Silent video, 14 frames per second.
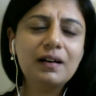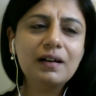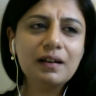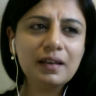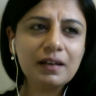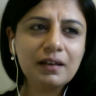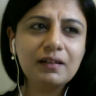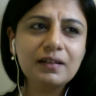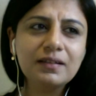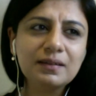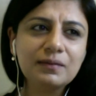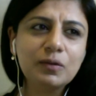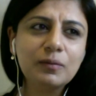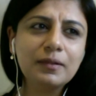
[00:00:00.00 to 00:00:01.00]
Here
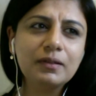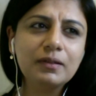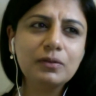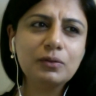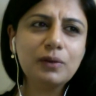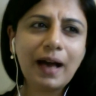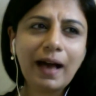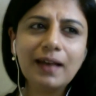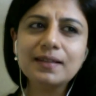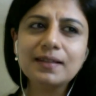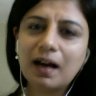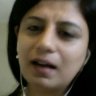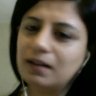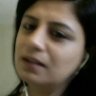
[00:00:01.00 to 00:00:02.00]
is a woman who
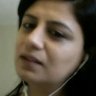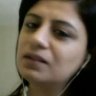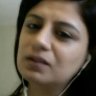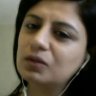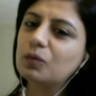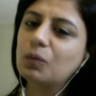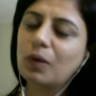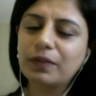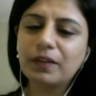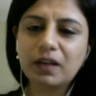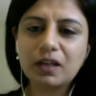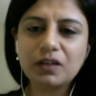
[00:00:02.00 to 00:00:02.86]
has understood what